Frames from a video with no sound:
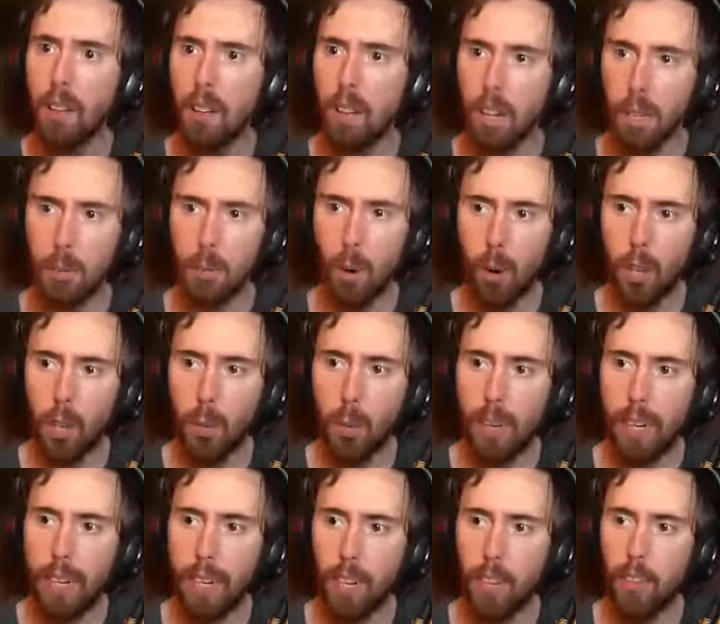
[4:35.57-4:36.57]
The more that we
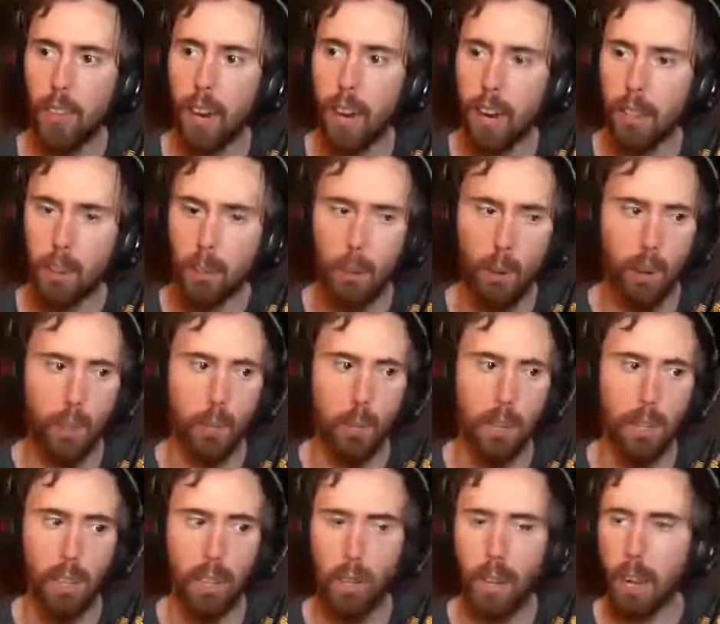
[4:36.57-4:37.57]
kill now, the more that
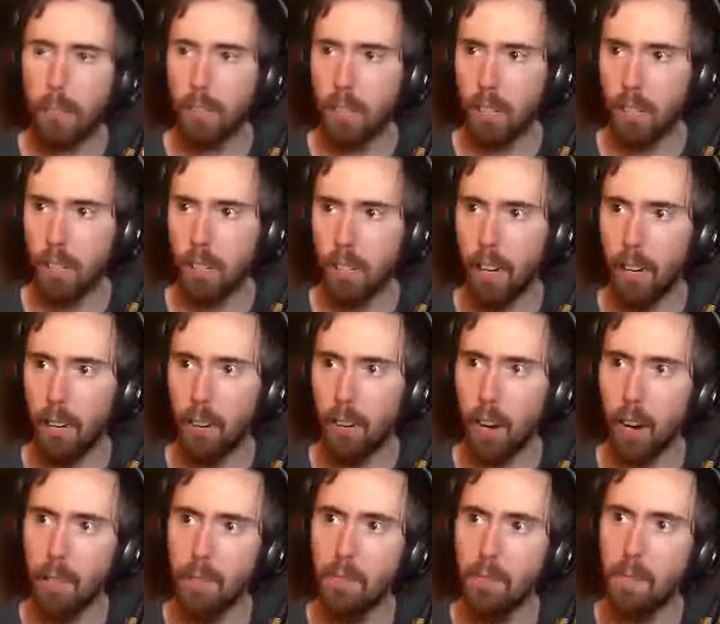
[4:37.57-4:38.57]
we don't have to kill later on.